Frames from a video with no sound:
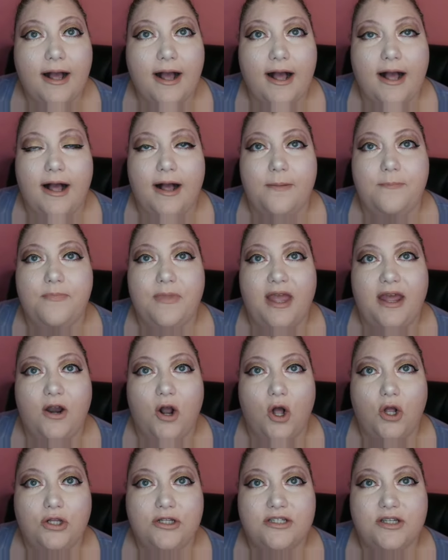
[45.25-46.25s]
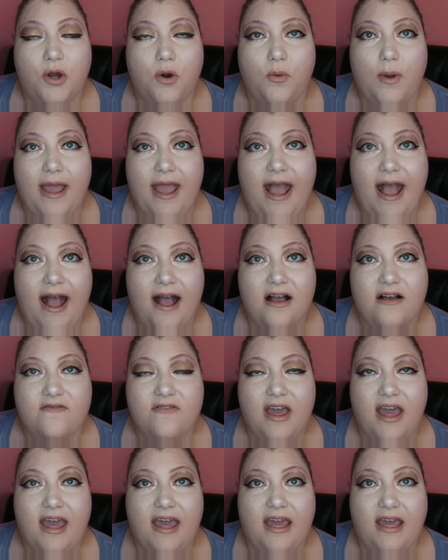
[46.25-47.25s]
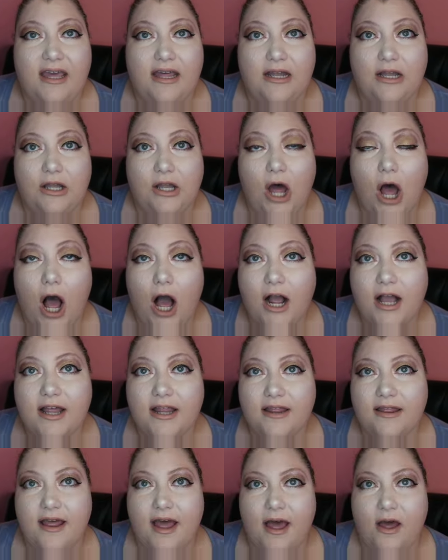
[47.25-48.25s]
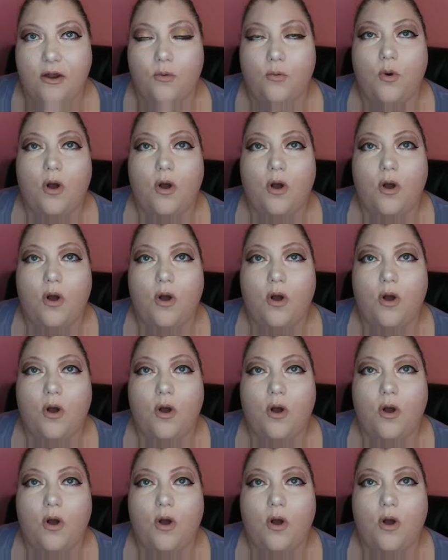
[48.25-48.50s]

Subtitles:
and also we have a lock that,